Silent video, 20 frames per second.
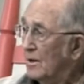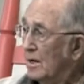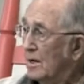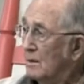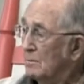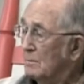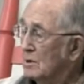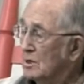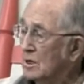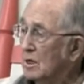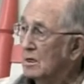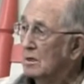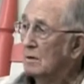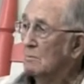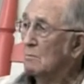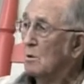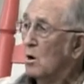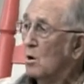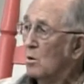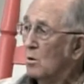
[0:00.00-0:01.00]
And it
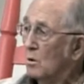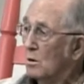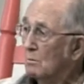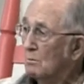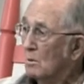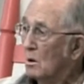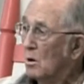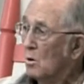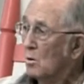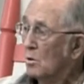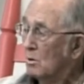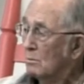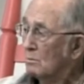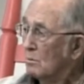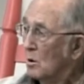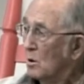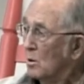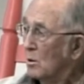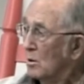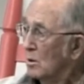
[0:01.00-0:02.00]
began more and more and
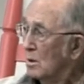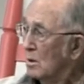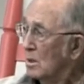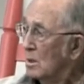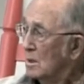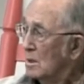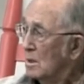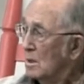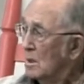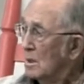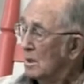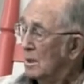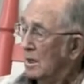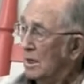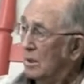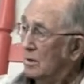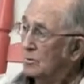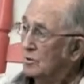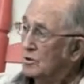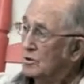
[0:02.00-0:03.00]
more.
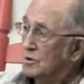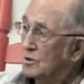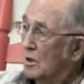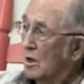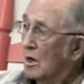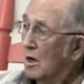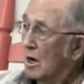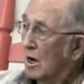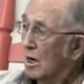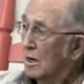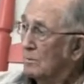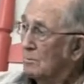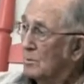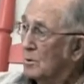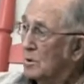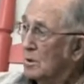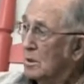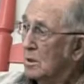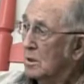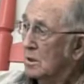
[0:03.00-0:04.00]
And it reached a high
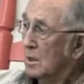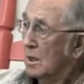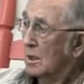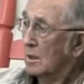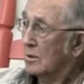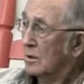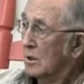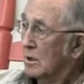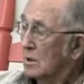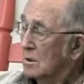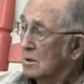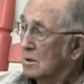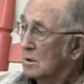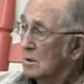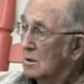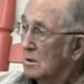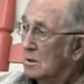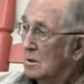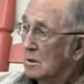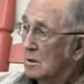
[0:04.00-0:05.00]
peak and then
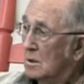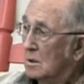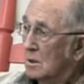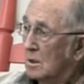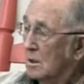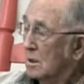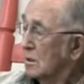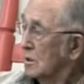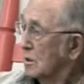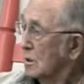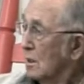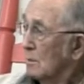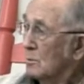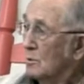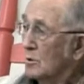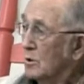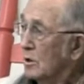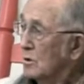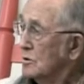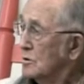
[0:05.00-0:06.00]
in a
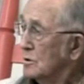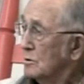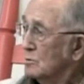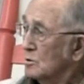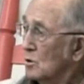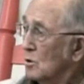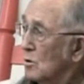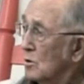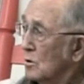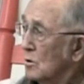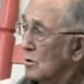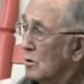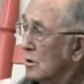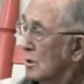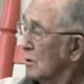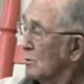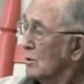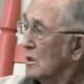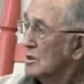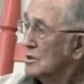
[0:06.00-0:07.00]
couple of years it was all
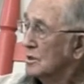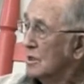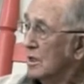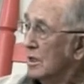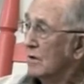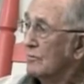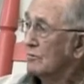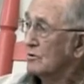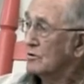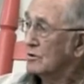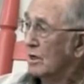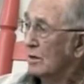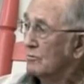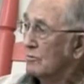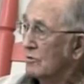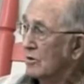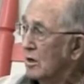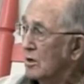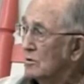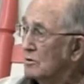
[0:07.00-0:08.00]
gone. There wasn't any for
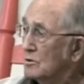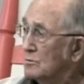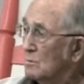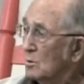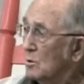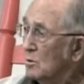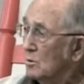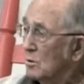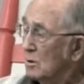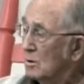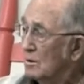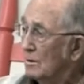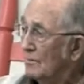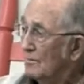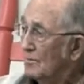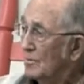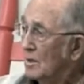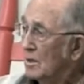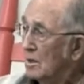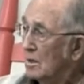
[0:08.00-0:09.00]
several years more,
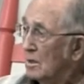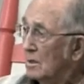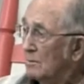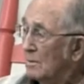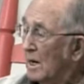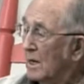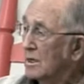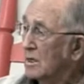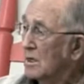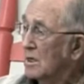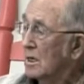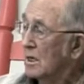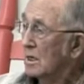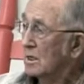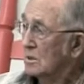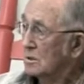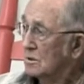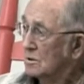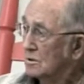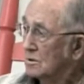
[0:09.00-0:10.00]
back in the
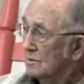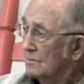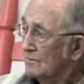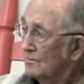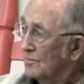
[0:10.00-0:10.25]
80s.